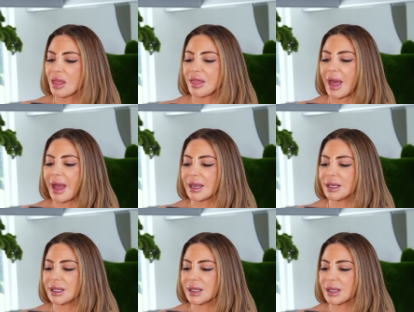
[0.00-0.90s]
that
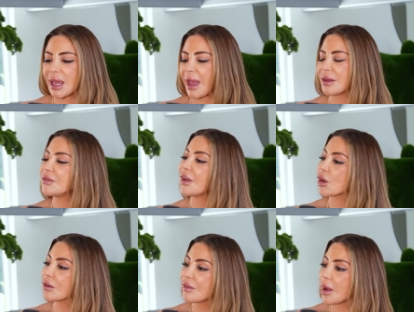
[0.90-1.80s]
can
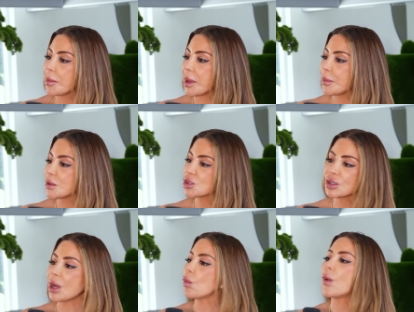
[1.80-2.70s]
verify people, so
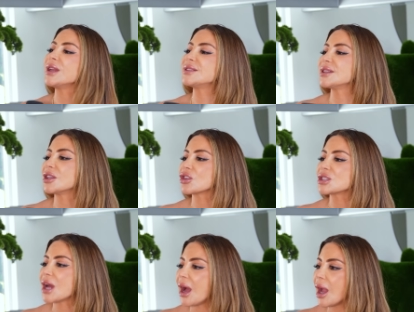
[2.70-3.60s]
you're not wasting your
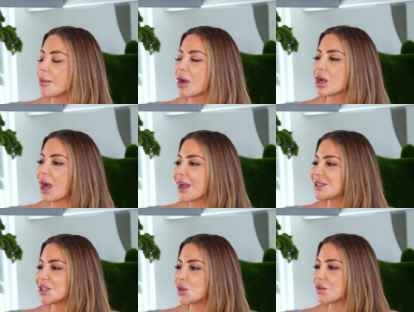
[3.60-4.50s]
time on
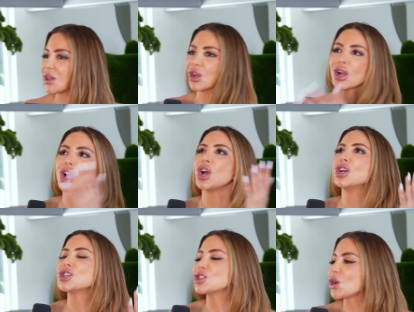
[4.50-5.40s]
guys that you think are
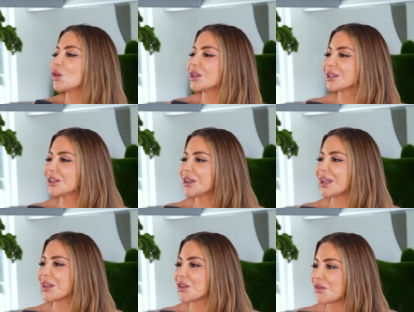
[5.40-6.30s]
so good
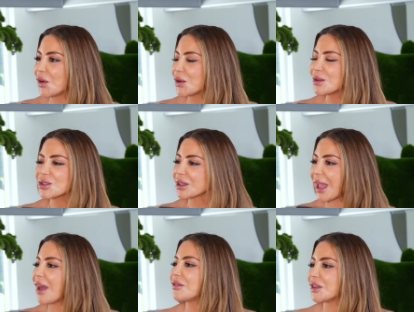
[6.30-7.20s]
looking and the photos are
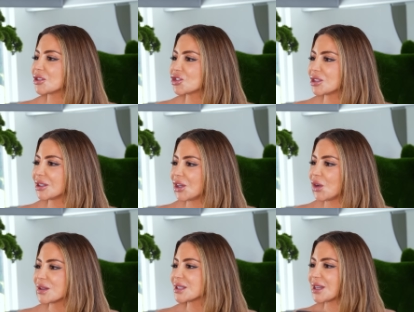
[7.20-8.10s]
catfished.
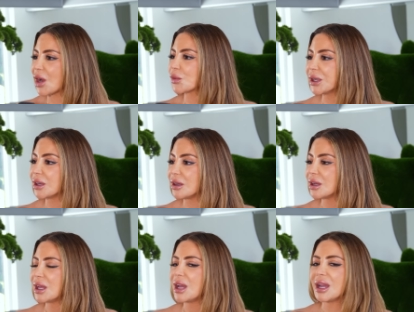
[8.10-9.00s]
It's not real.
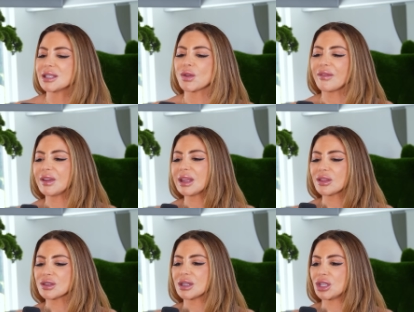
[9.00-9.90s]
And so I feel like
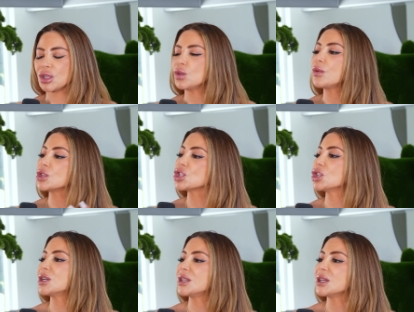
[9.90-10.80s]
you
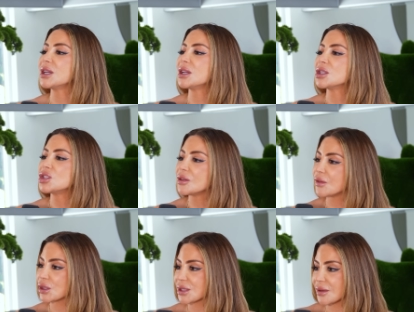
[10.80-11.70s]
should
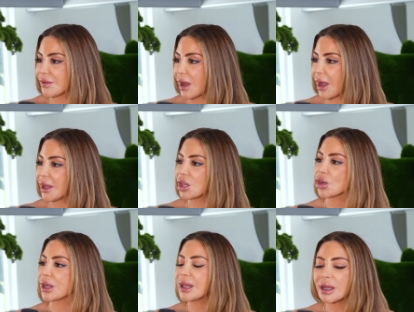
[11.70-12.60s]
diversify
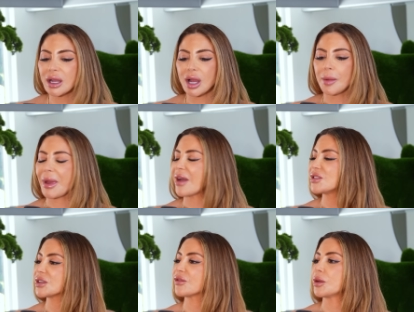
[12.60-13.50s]
your income, have
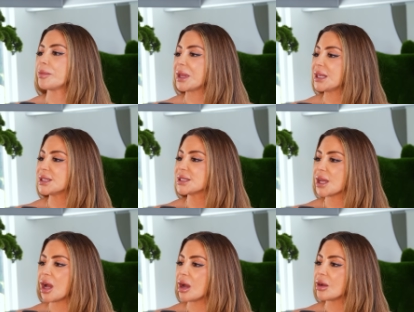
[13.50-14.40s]
different means
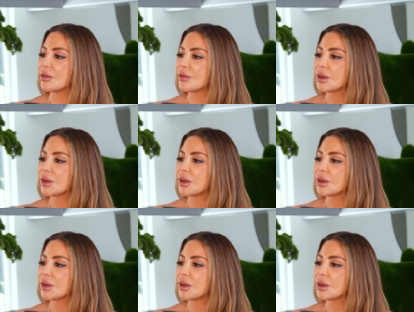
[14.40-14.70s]
of,